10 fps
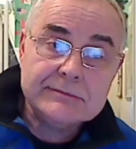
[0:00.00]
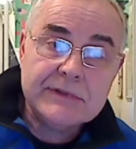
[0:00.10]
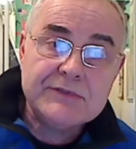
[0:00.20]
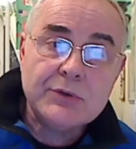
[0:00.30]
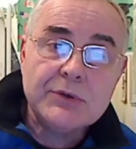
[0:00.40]

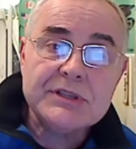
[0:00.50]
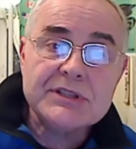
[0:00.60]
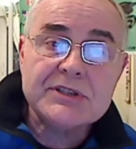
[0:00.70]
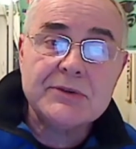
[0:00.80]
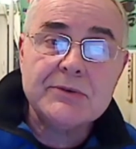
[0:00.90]
I've taught in
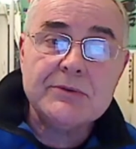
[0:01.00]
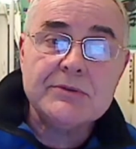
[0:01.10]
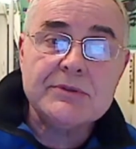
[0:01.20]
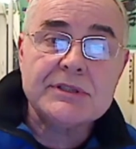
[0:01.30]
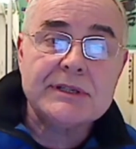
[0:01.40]

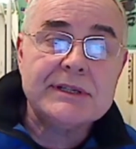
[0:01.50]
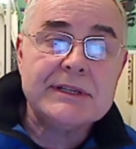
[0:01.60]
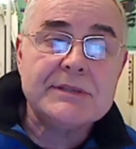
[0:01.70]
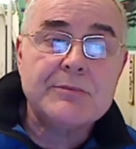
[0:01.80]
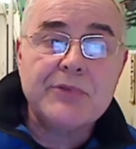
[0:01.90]
schools and
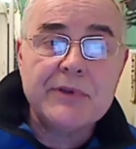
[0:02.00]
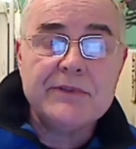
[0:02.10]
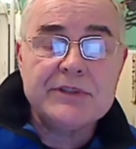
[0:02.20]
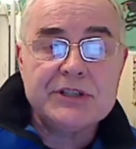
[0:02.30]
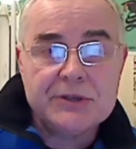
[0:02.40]
as a
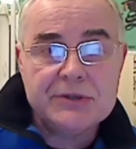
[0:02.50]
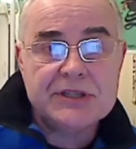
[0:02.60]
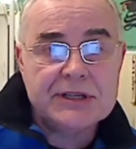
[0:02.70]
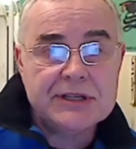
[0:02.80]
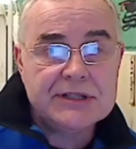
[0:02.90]
private
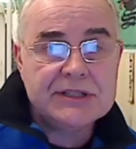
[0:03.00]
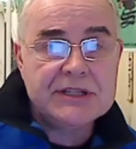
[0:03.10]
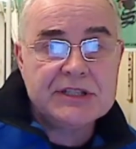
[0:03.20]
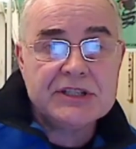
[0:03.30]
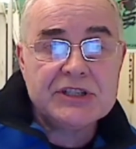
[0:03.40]
tutor,
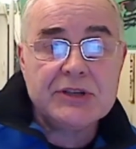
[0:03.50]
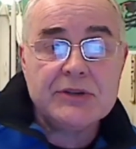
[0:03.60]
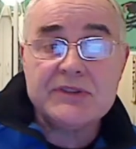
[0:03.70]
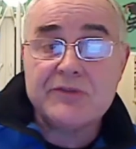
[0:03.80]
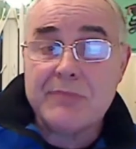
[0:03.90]
teaching
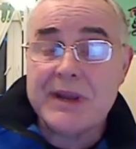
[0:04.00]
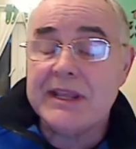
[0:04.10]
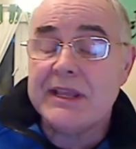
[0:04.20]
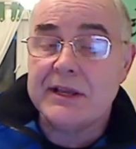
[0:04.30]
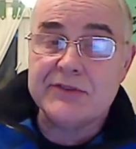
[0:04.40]
students from
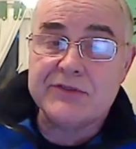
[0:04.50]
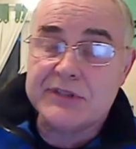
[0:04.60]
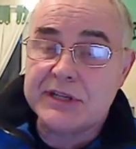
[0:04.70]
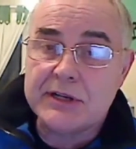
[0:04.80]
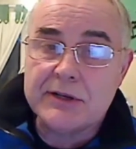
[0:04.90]
many
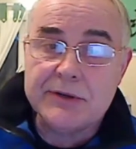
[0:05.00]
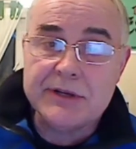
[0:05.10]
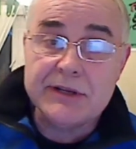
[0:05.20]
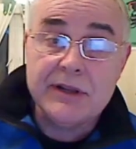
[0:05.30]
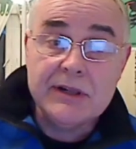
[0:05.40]
countries,
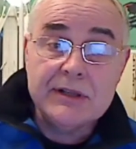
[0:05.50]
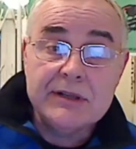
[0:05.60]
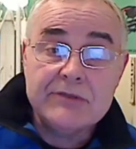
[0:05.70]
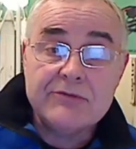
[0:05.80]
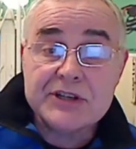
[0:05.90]
including
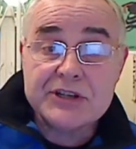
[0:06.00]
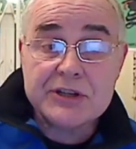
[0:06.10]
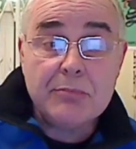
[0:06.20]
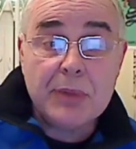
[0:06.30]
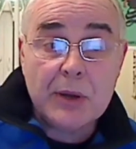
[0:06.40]
Russia,
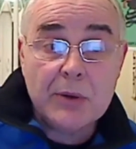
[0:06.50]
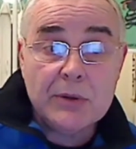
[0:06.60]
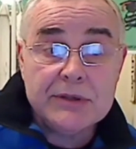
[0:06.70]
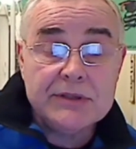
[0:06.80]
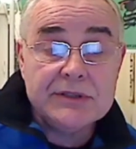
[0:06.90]

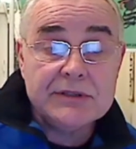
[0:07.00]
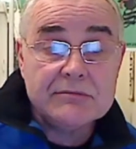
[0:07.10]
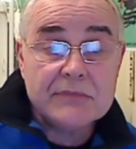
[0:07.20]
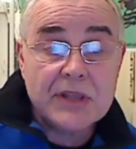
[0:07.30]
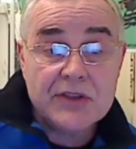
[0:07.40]
Poland,
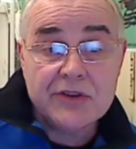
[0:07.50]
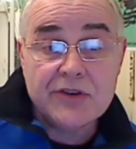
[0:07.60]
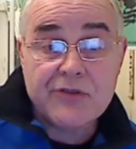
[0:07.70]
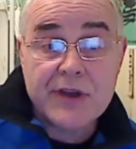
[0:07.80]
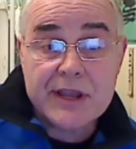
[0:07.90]

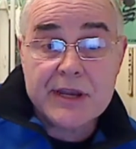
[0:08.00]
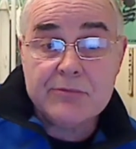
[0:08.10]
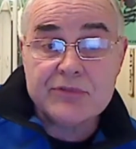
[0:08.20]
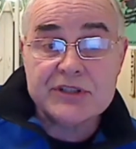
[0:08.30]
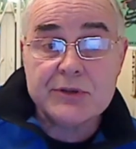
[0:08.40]
Ukraine,
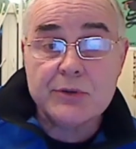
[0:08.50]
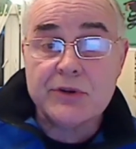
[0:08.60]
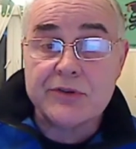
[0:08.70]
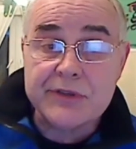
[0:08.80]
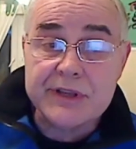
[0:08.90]
Brazil,
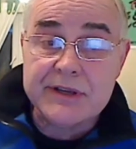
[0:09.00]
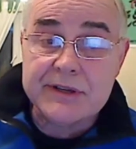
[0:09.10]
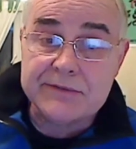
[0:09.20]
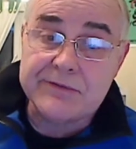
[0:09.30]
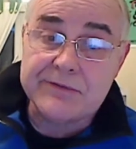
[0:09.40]

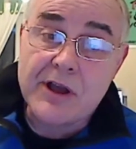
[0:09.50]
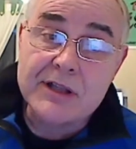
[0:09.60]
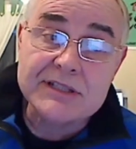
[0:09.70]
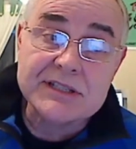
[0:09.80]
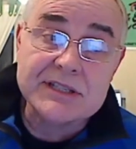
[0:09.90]
Korea,
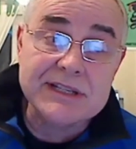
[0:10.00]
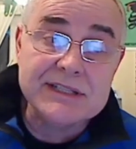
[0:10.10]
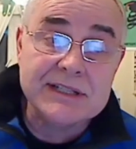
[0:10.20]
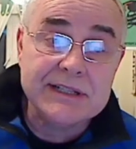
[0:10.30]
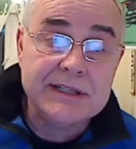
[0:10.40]
France,
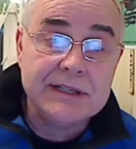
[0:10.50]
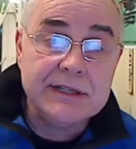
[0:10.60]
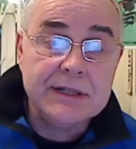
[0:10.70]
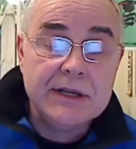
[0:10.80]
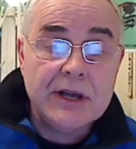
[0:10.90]
Italy,
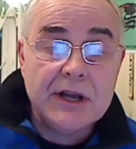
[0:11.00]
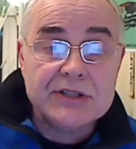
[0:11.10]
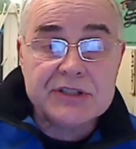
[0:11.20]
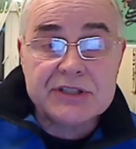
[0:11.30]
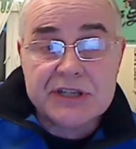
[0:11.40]

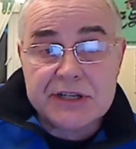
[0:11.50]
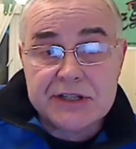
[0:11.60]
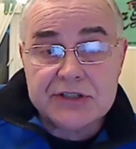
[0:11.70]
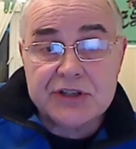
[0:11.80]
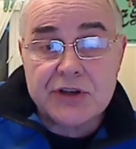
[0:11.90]

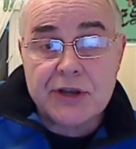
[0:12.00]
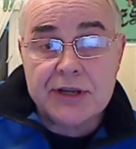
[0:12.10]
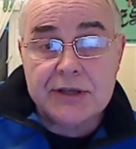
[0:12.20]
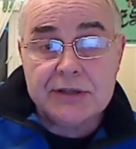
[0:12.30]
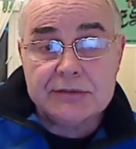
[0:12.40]
Argentina,
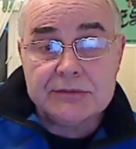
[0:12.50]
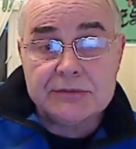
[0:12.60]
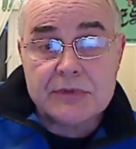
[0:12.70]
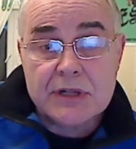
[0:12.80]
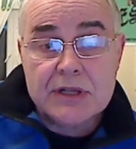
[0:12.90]
China.
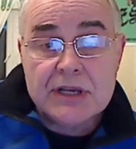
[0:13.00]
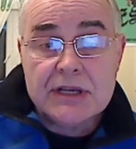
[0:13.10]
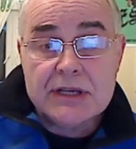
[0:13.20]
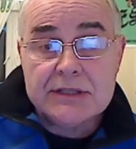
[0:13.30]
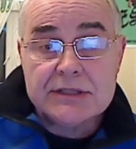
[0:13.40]

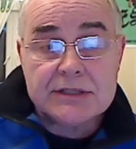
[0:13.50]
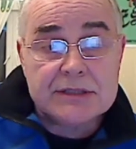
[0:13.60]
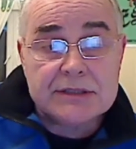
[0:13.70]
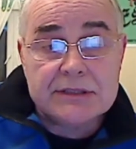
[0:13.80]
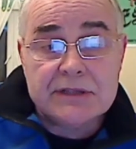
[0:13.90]
And
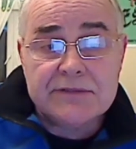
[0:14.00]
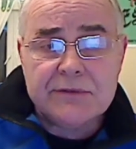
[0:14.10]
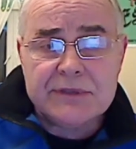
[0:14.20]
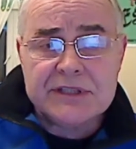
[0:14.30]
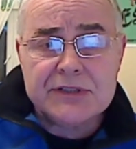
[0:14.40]
I've
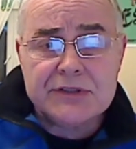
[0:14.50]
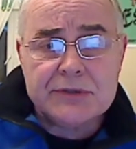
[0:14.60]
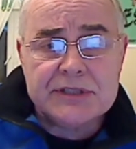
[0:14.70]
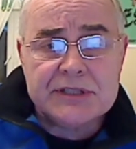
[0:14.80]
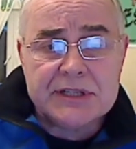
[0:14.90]
always
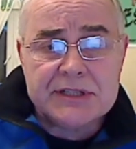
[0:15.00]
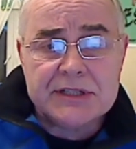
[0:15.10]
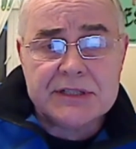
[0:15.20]
enjoyed teaching